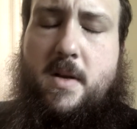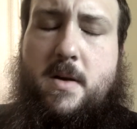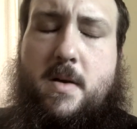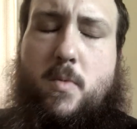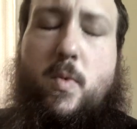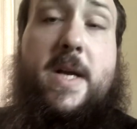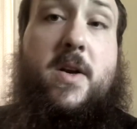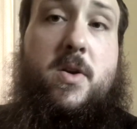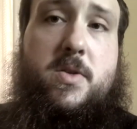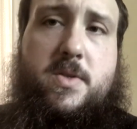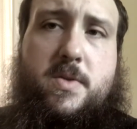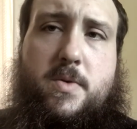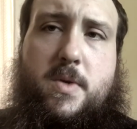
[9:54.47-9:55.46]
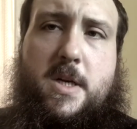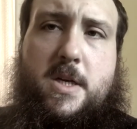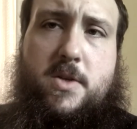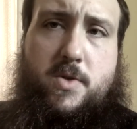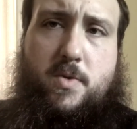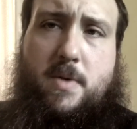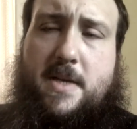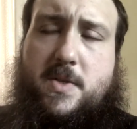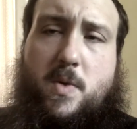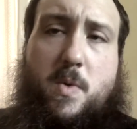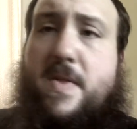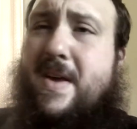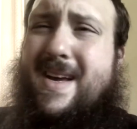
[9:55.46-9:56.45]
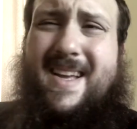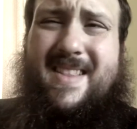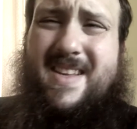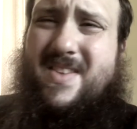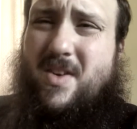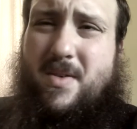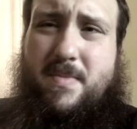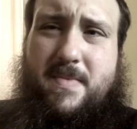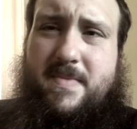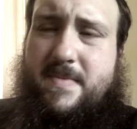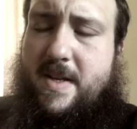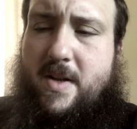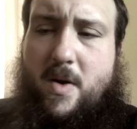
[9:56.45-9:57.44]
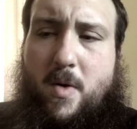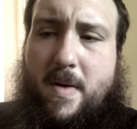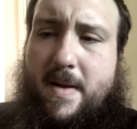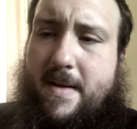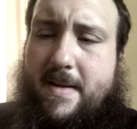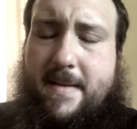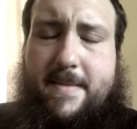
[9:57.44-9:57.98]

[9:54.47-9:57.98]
reader to wrestle with? These are, you know,